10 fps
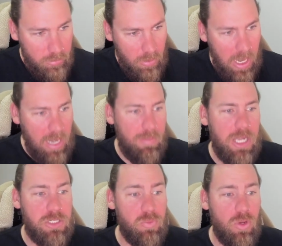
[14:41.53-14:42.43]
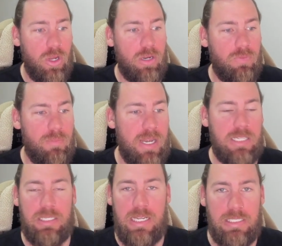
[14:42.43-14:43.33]
Animation work for many
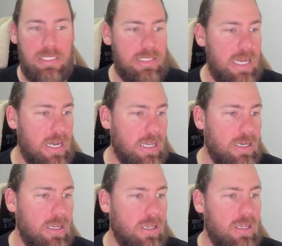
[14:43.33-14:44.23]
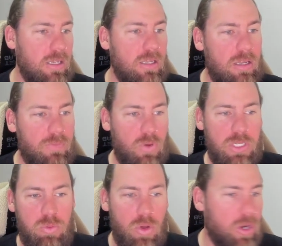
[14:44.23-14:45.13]
scenes has started. The
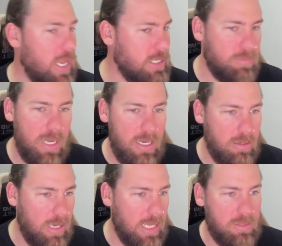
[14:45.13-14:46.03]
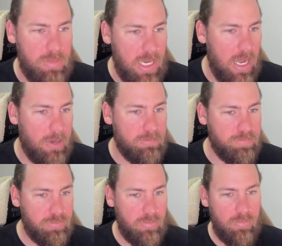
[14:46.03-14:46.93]
voice work hasn't begun.
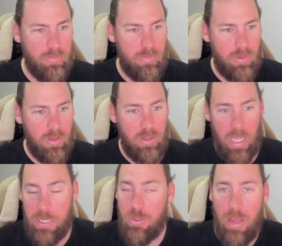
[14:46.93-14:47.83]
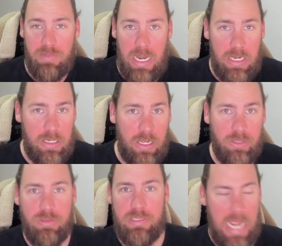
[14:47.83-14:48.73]
They do have talent
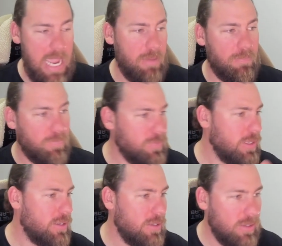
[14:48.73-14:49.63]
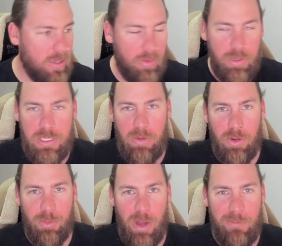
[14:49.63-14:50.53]
though. Damn. I wish they
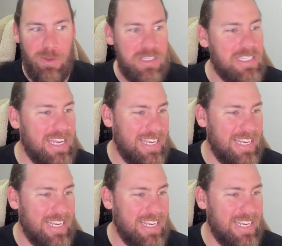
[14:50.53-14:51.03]
wanted my voice.